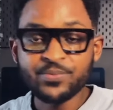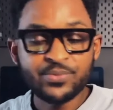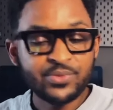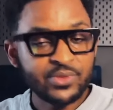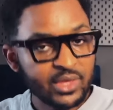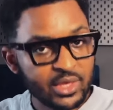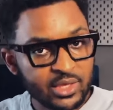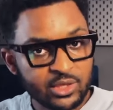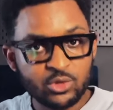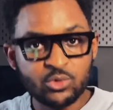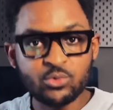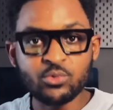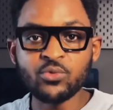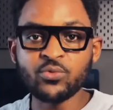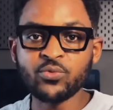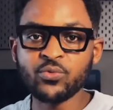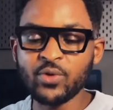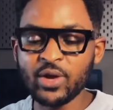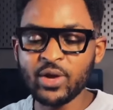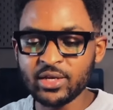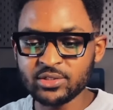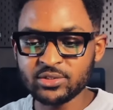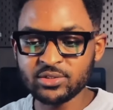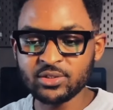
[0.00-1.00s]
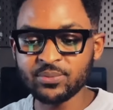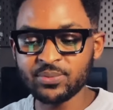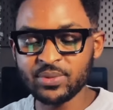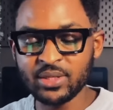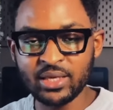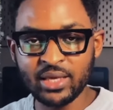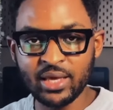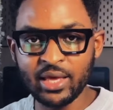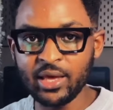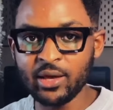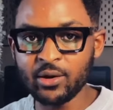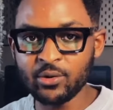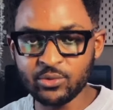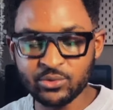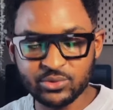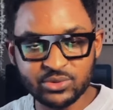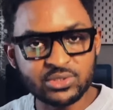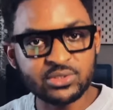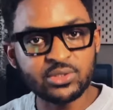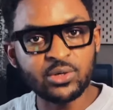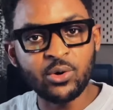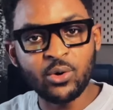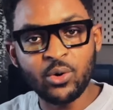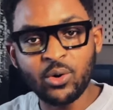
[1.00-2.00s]
and you will find something
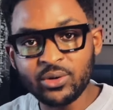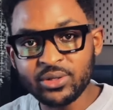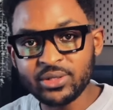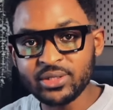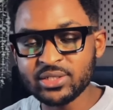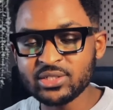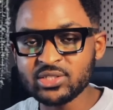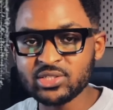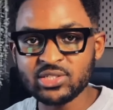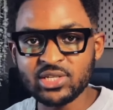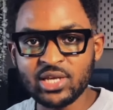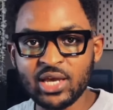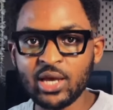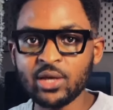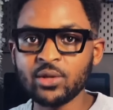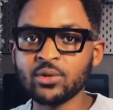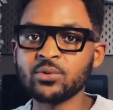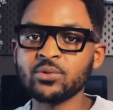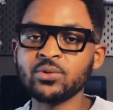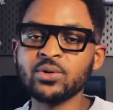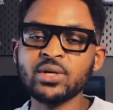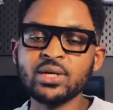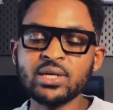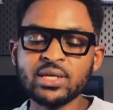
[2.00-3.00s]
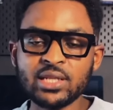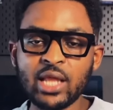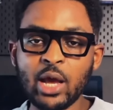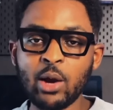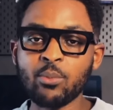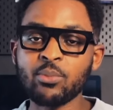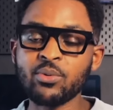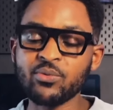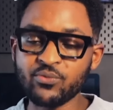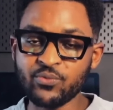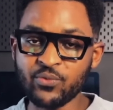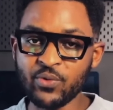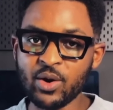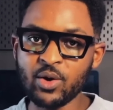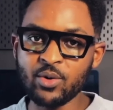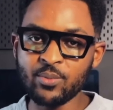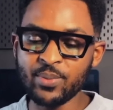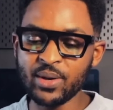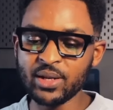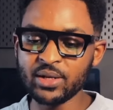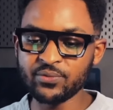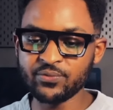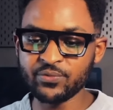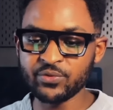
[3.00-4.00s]
else on this channel that will be very
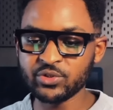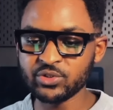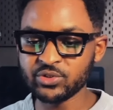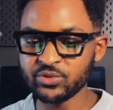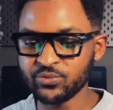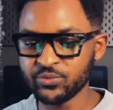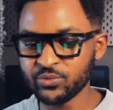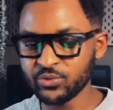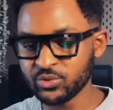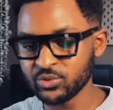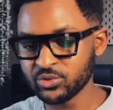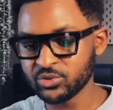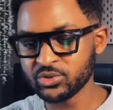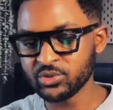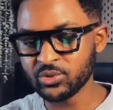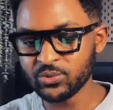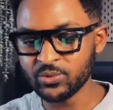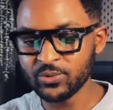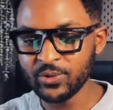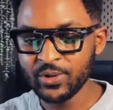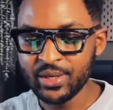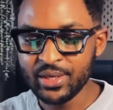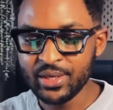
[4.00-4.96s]
beneficial for you. So